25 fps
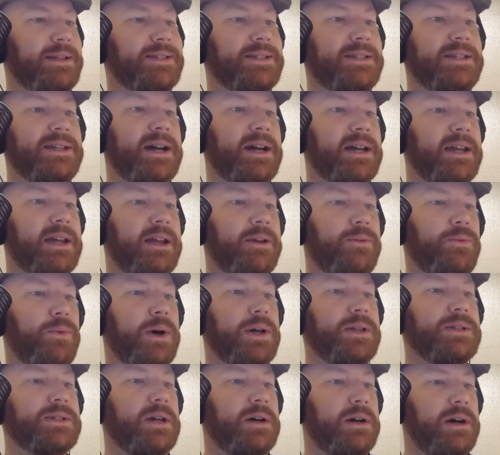CIA
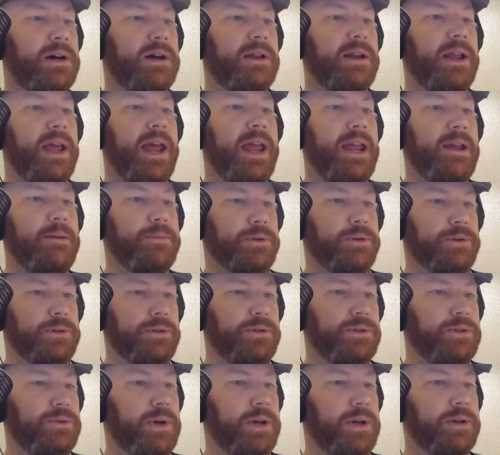was unable
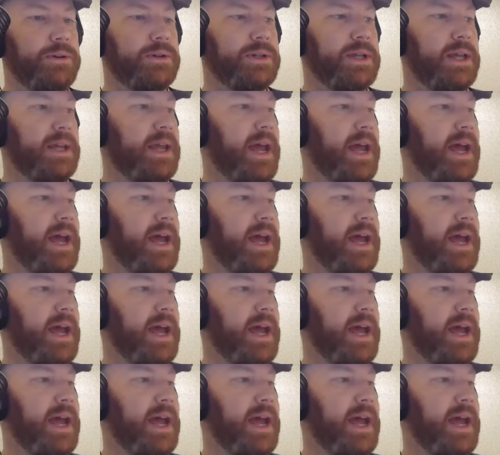to undertake